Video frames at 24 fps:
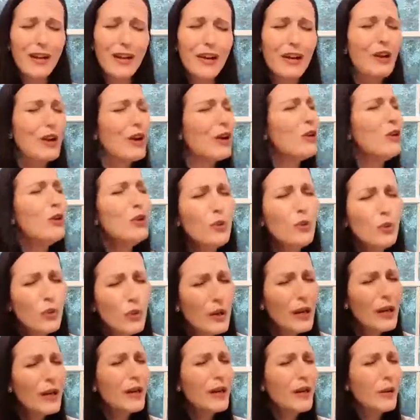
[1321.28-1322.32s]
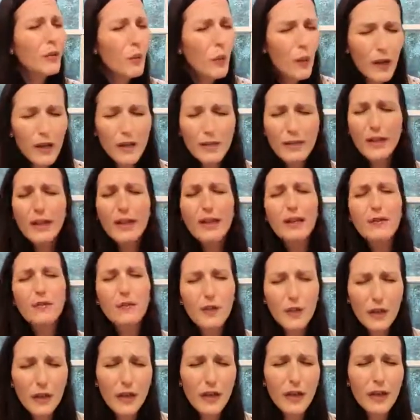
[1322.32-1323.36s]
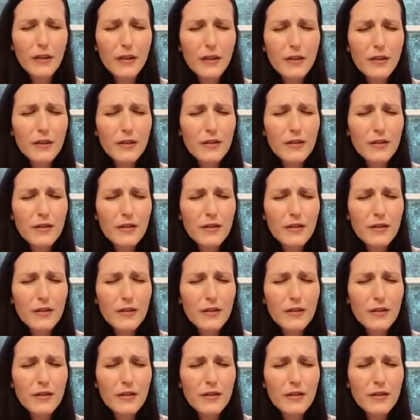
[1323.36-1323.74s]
care who what they have done